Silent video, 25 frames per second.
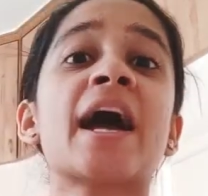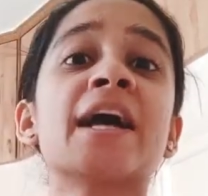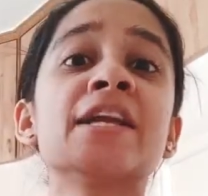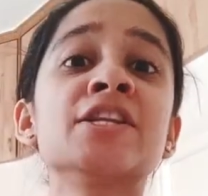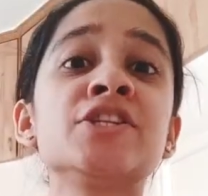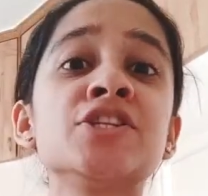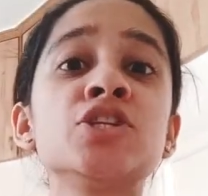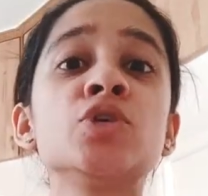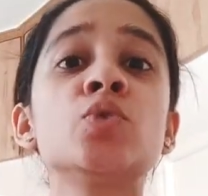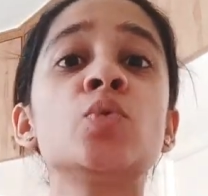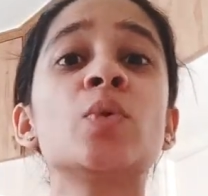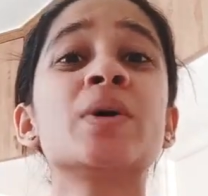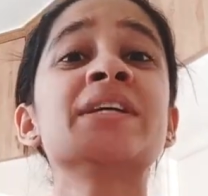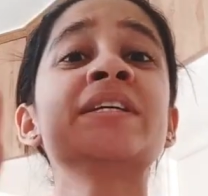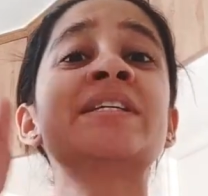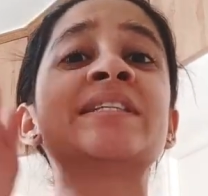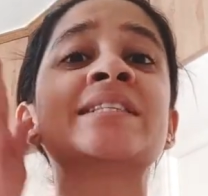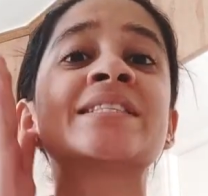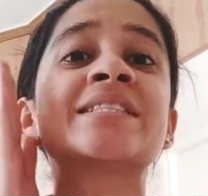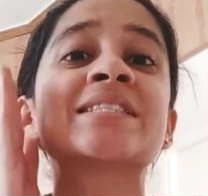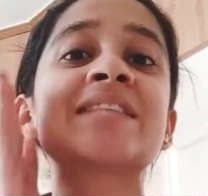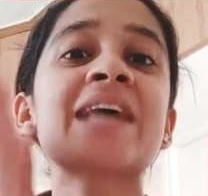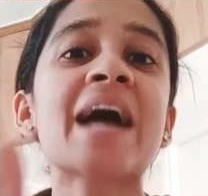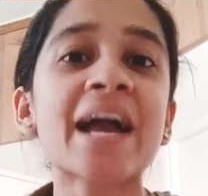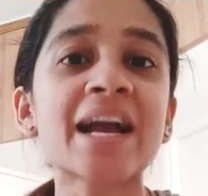And you
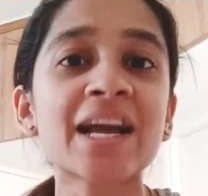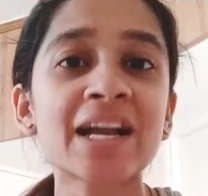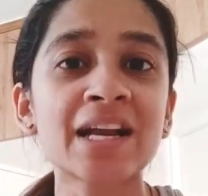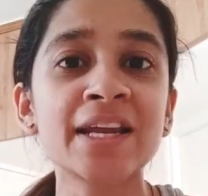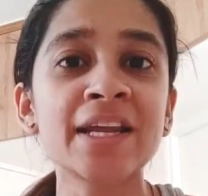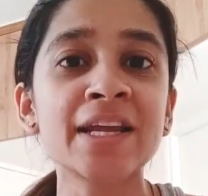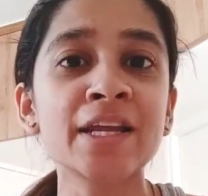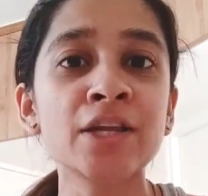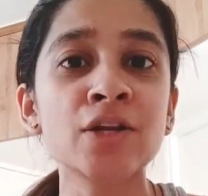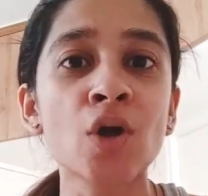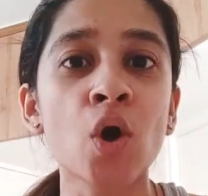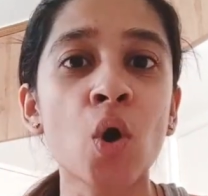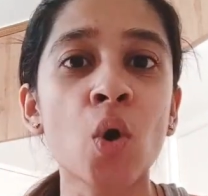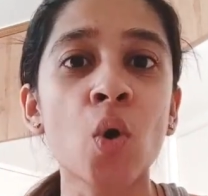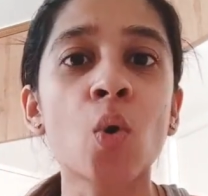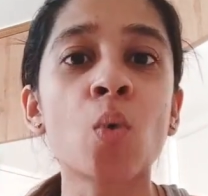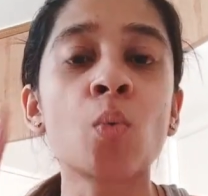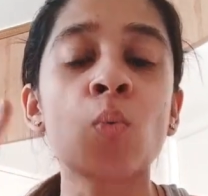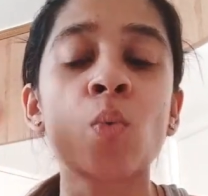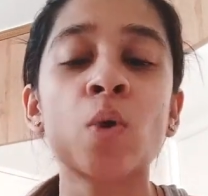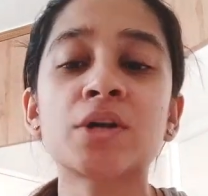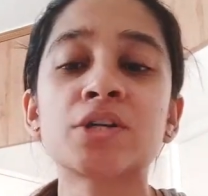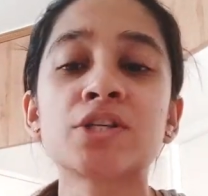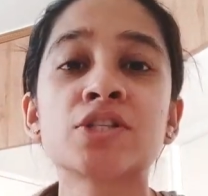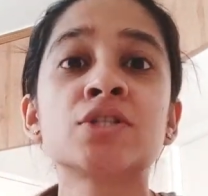exactly know
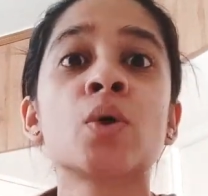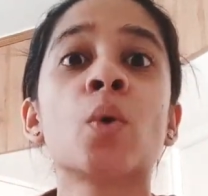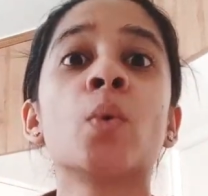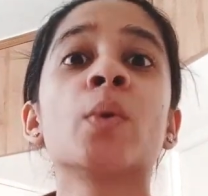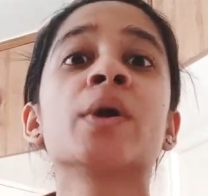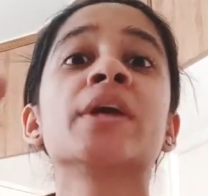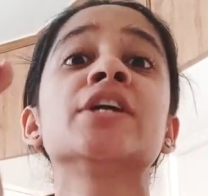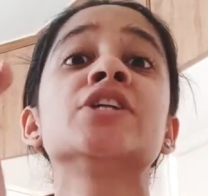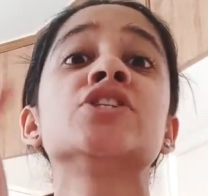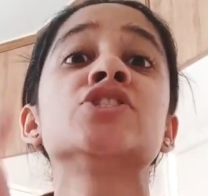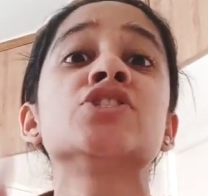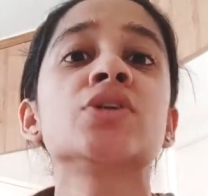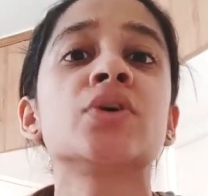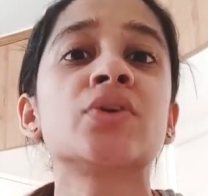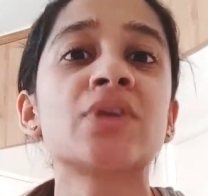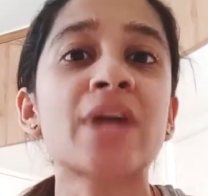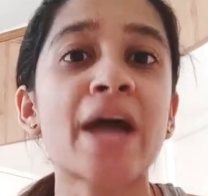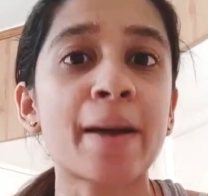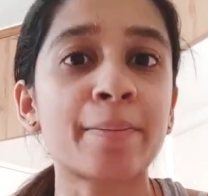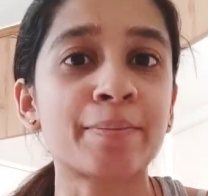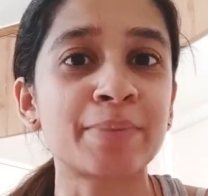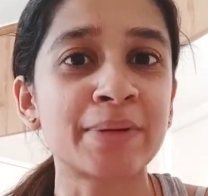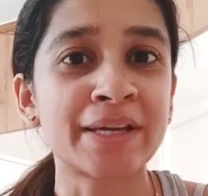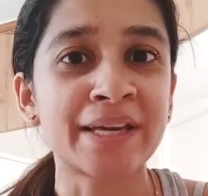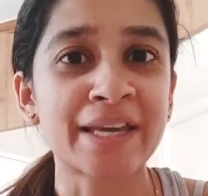what is going into your
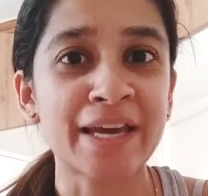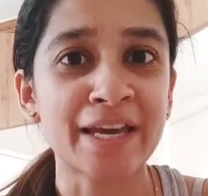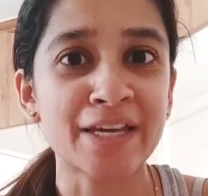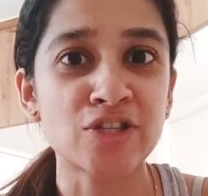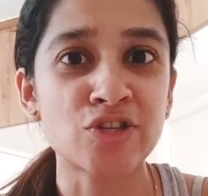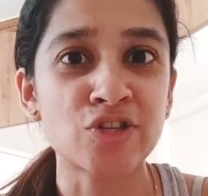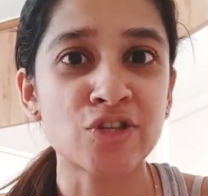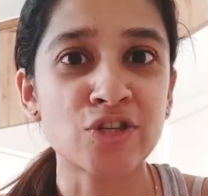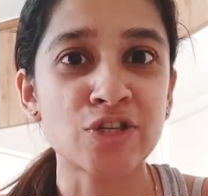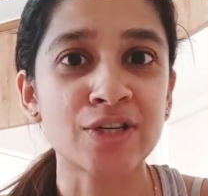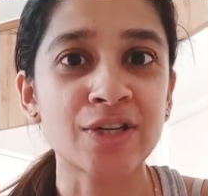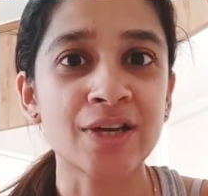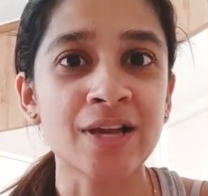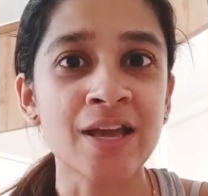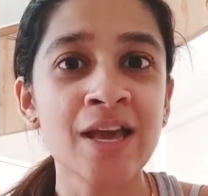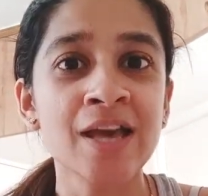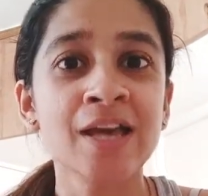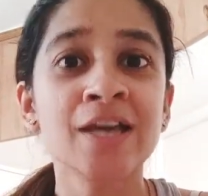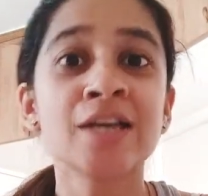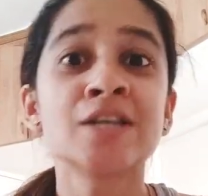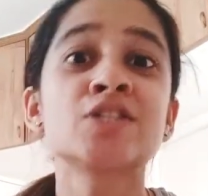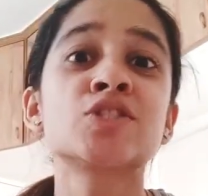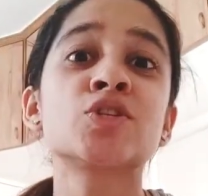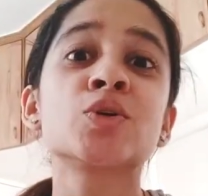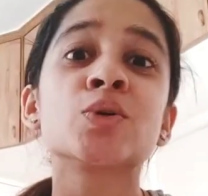application.
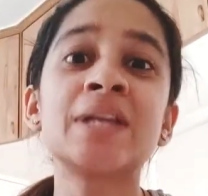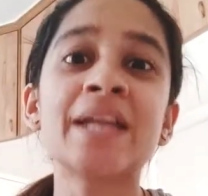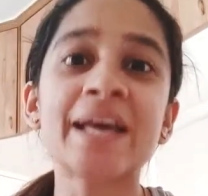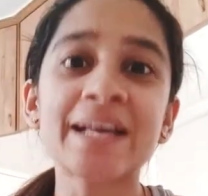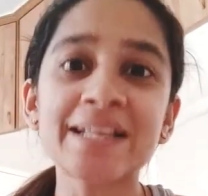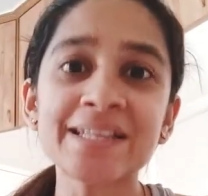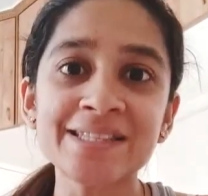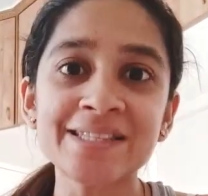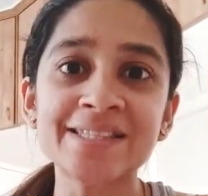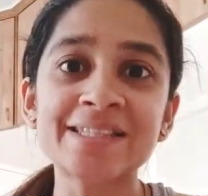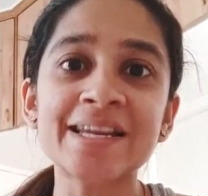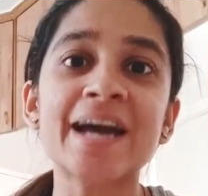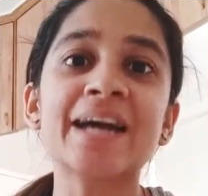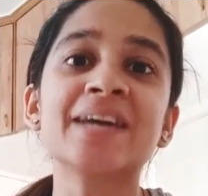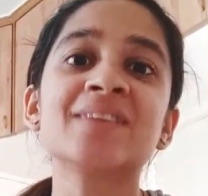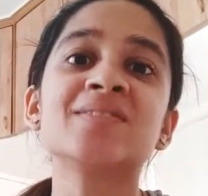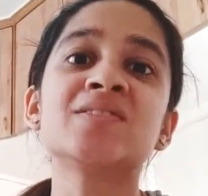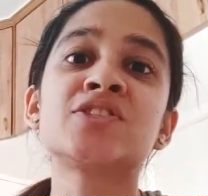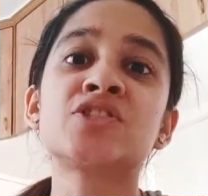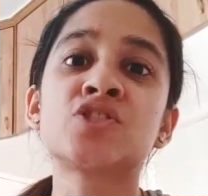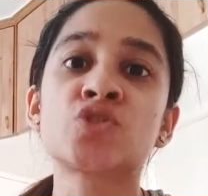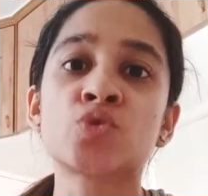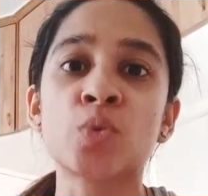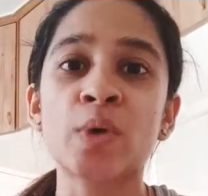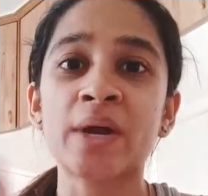So let's
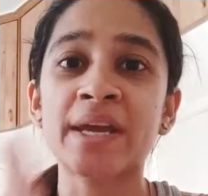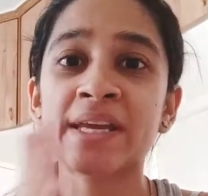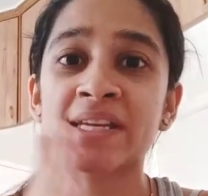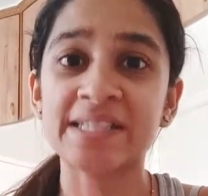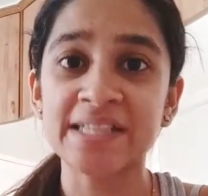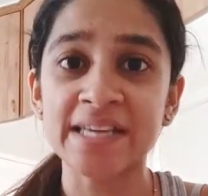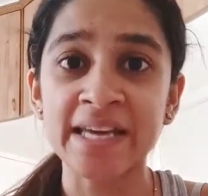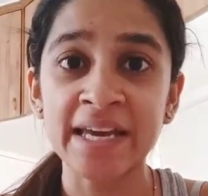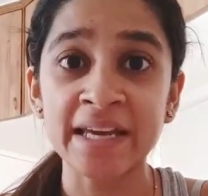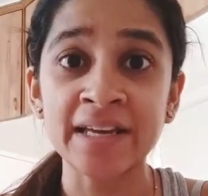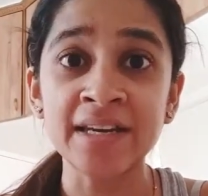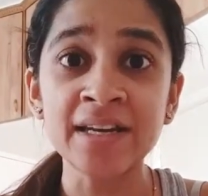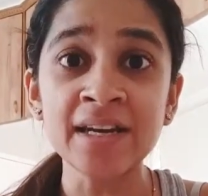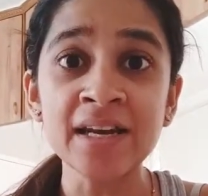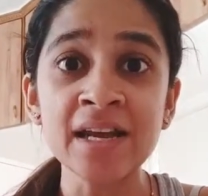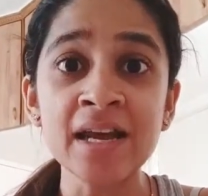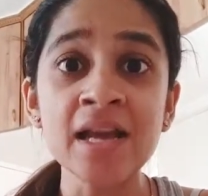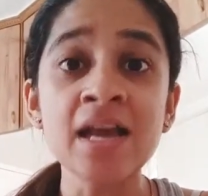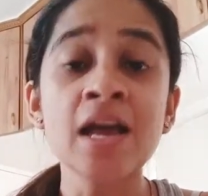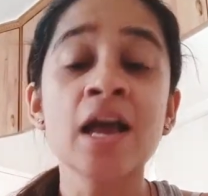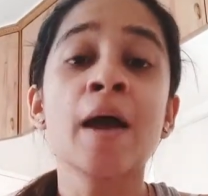dive straight in.